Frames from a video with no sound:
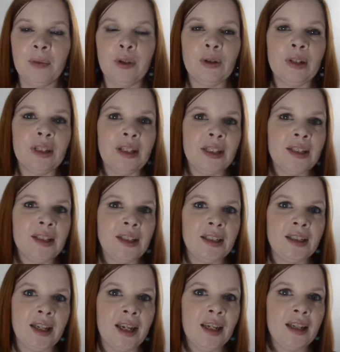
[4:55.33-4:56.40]
You can easily
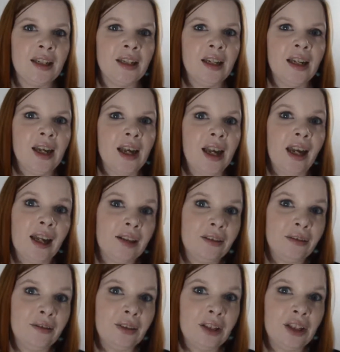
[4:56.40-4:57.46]
take
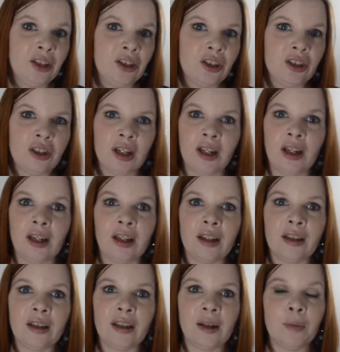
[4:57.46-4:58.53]
and finish
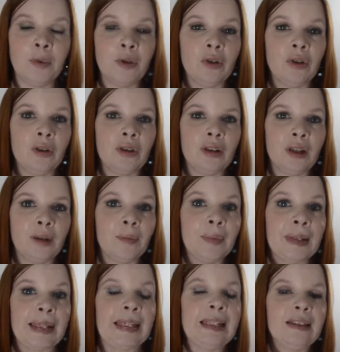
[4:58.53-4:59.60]
a couple
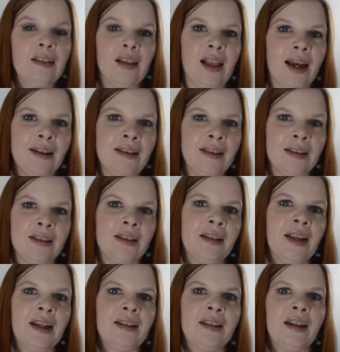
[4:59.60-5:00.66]
complete classes
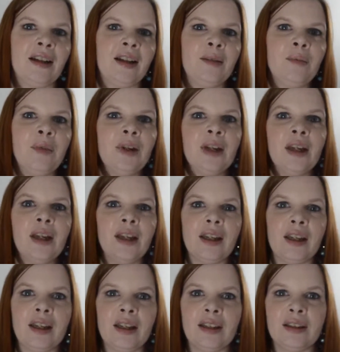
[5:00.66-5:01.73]
in that time,
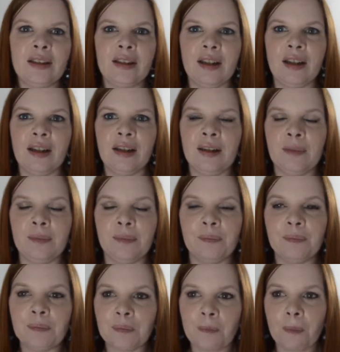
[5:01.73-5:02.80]
and
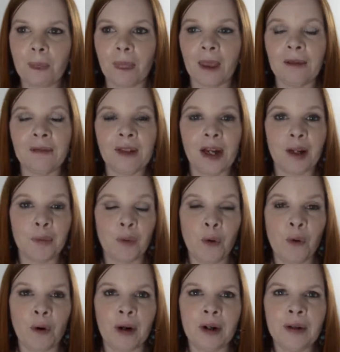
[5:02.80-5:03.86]
if not
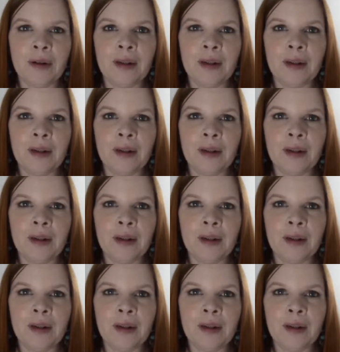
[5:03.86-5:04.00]
more.